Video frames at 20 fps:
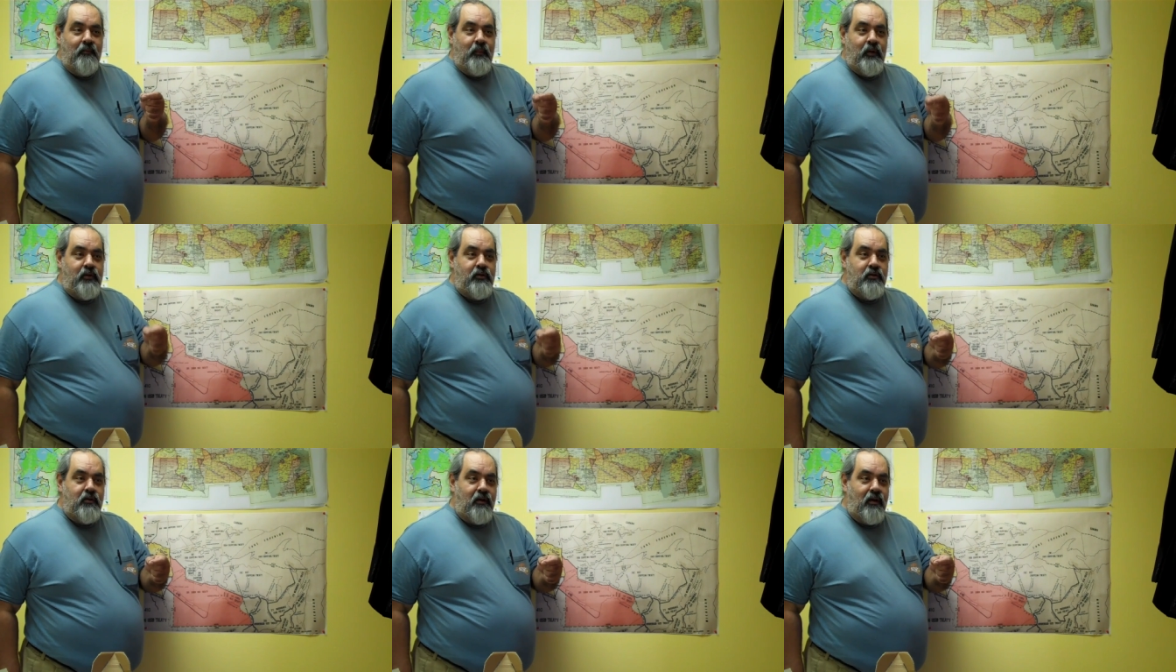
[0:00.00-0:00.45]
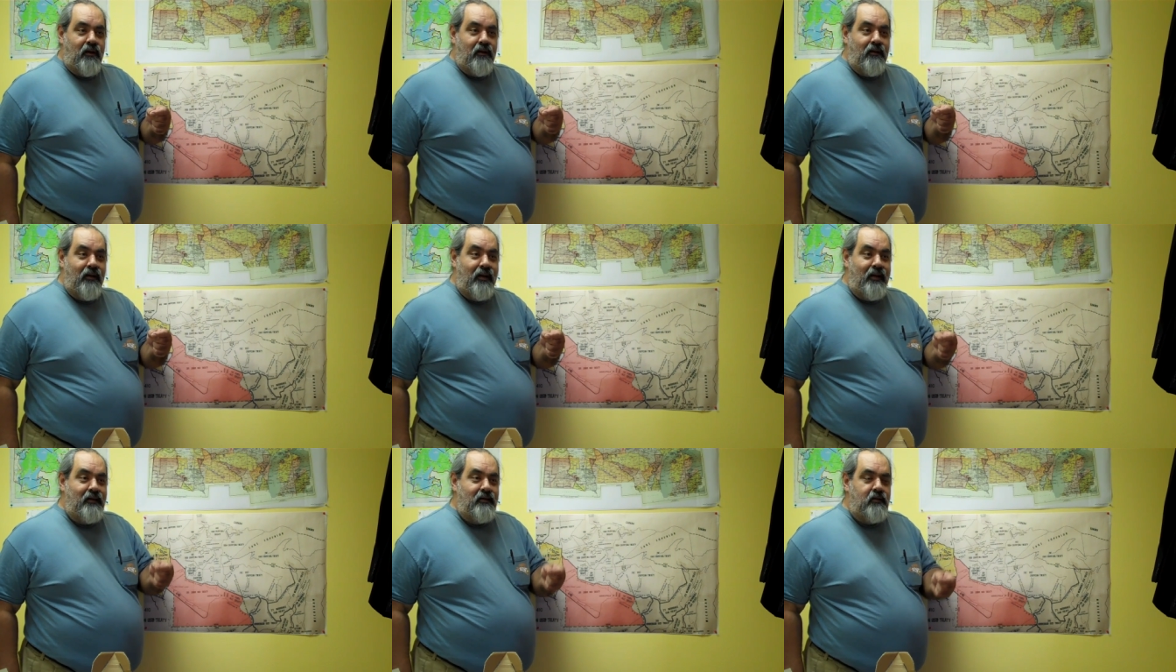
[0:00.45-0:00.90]
Michigan,
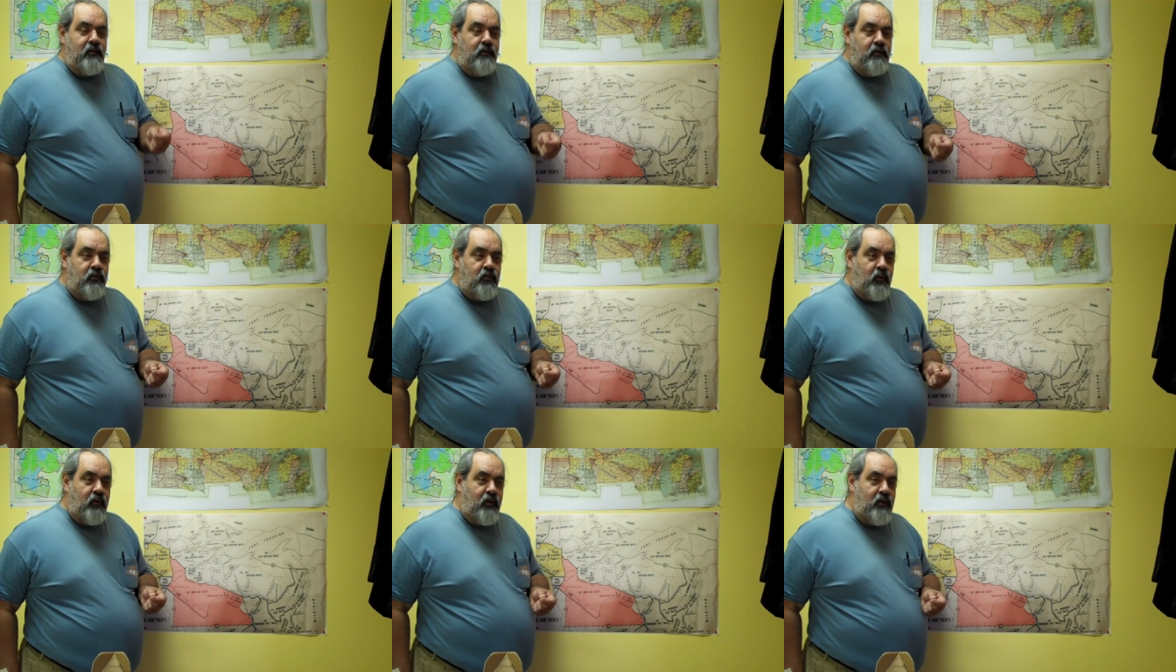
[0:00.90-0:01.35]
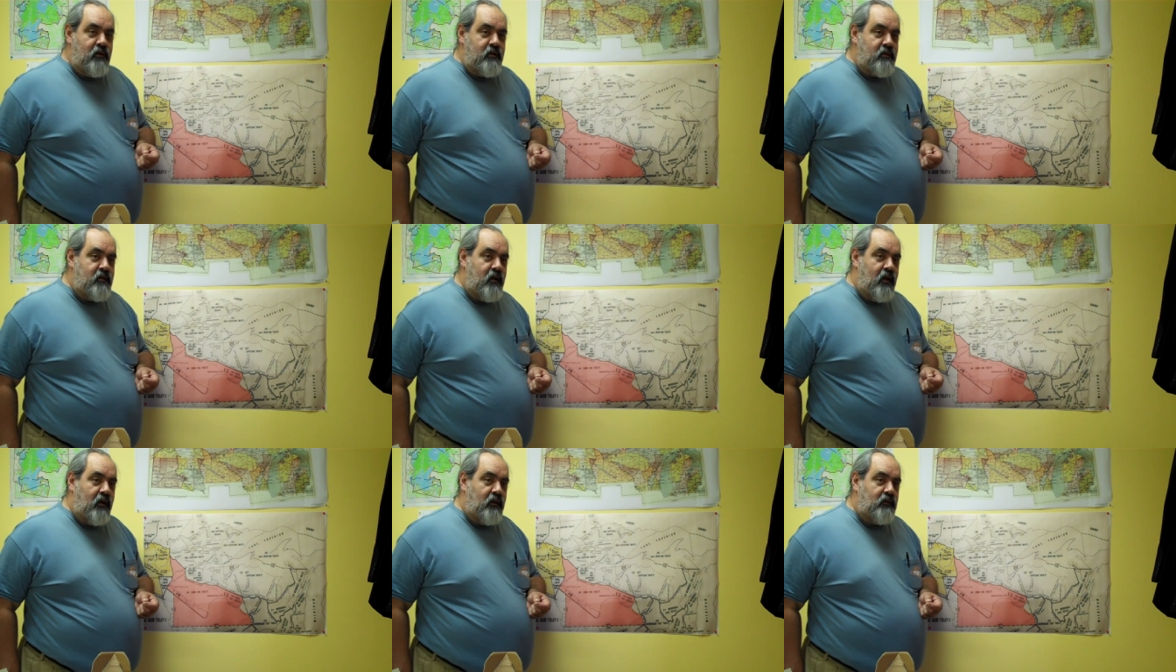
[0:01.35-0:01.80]

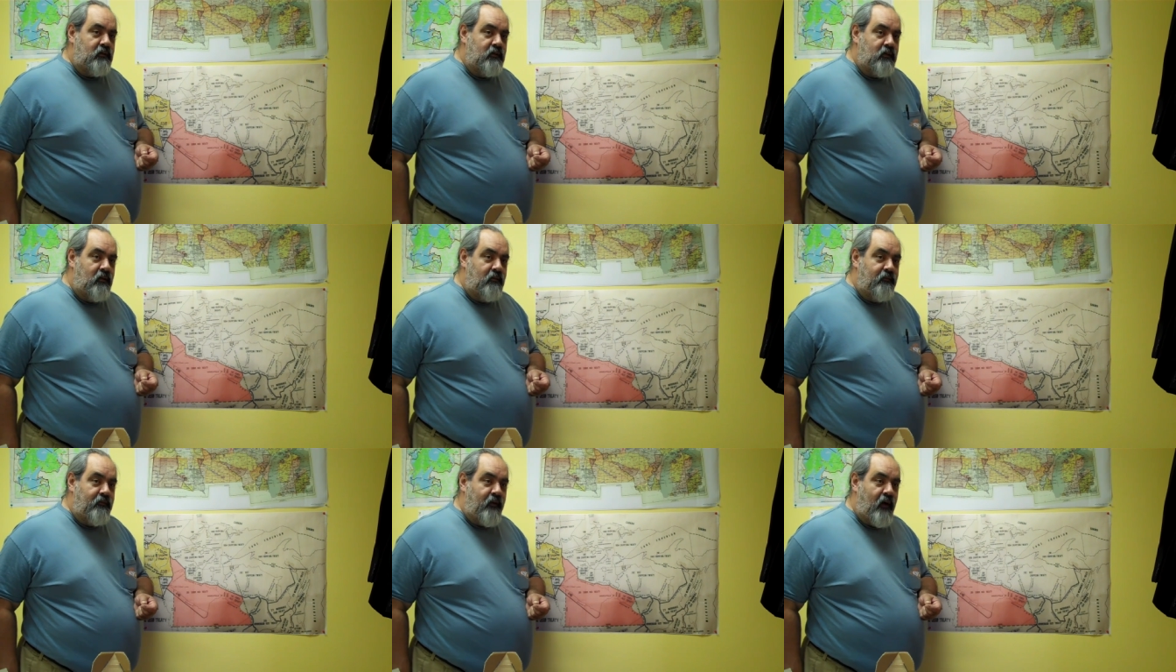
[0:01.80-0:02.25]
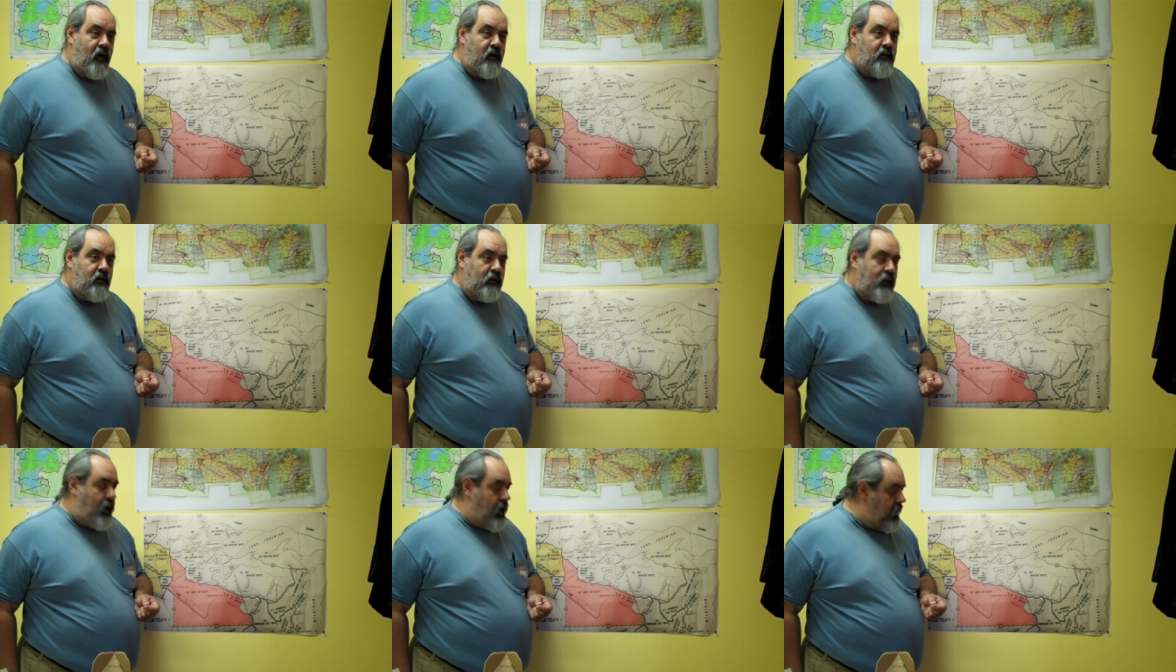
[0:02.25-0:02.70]
1826. And
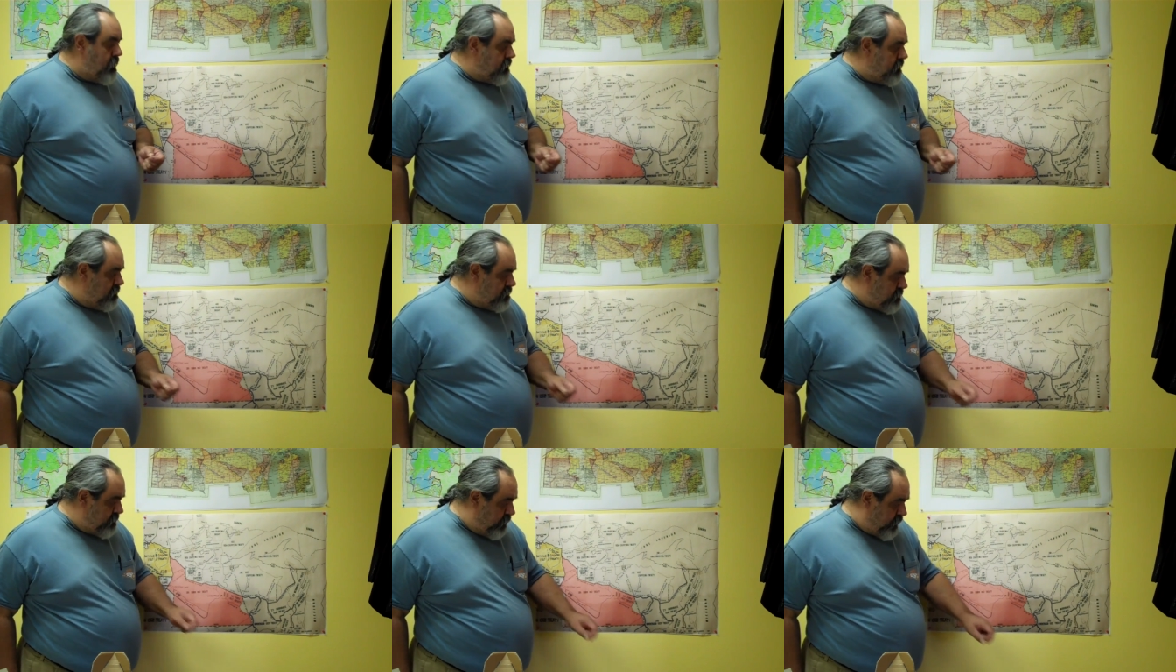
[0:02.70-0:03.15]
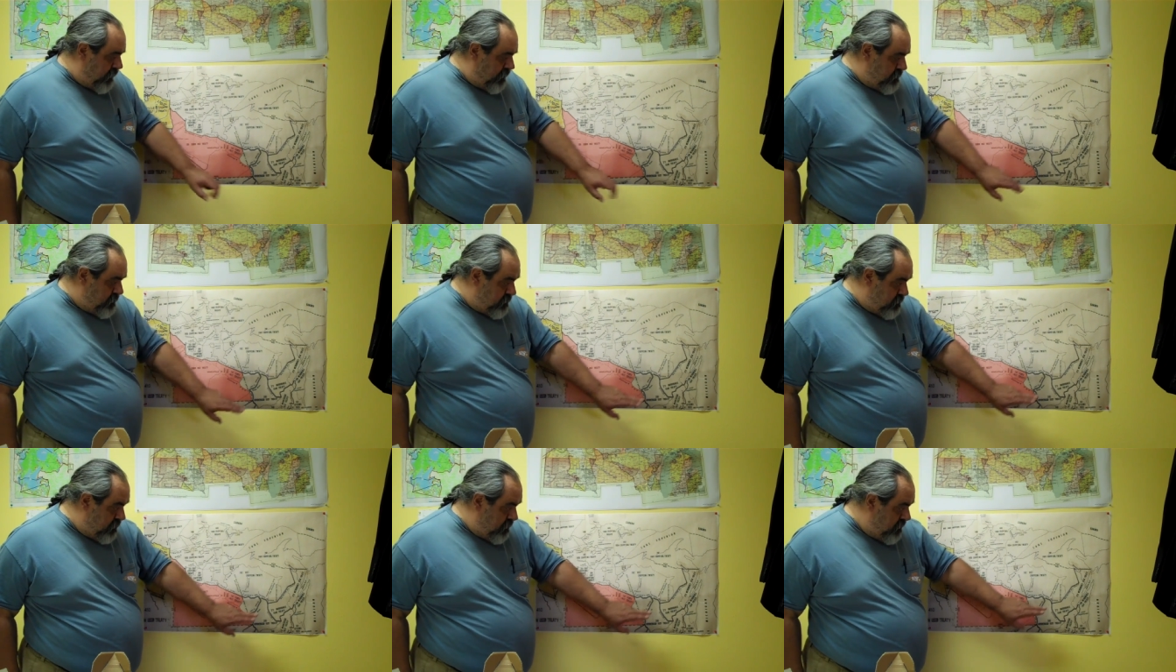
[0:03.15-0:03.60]
Fond du Lac, there's a
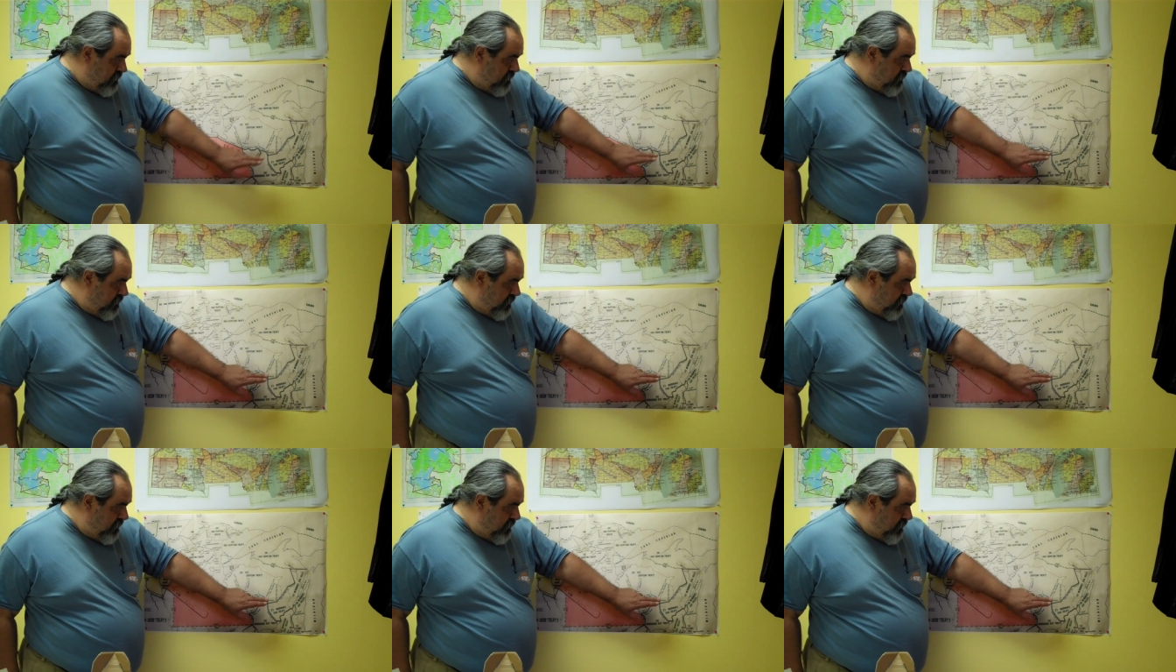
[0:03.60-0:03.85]
place